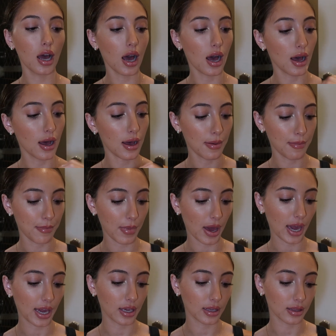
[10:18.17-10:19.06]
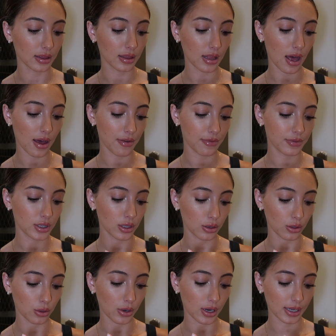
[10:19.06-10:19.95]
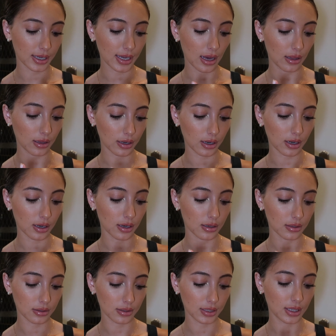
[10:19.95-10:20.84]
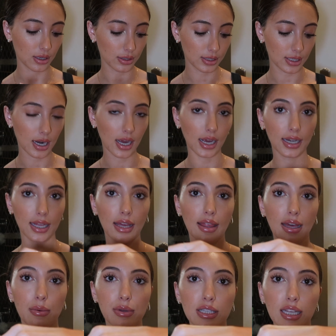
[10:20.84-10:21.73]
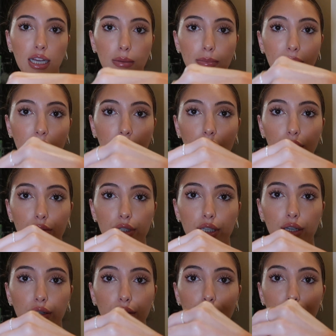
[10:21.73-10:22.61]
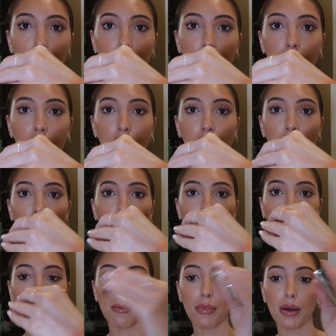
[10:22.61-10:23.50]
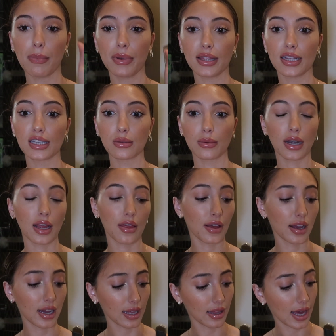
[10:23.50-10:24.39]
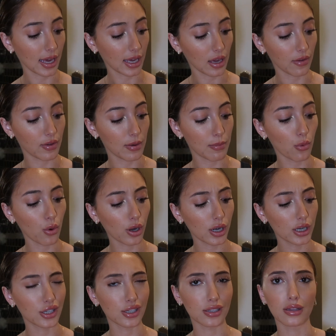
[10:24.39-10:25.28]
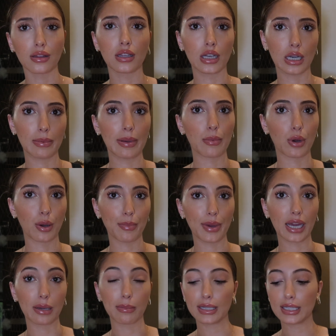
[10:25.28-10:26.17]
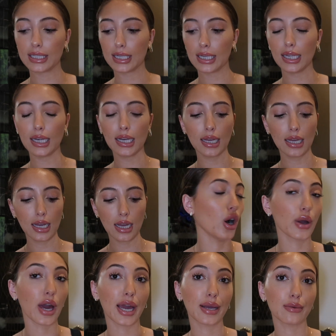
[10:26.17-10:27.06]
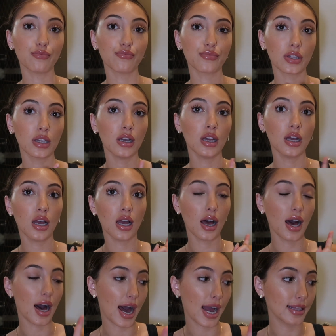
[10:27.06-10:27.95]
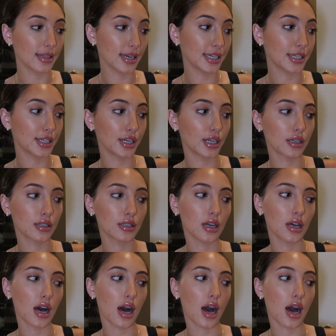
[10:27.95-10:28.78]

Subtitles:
I loved Laura Geller Gilded Honey. That was like my go-to. But this one I think I like even more. It's just a little bit more pigmented. Okay, eyeliner.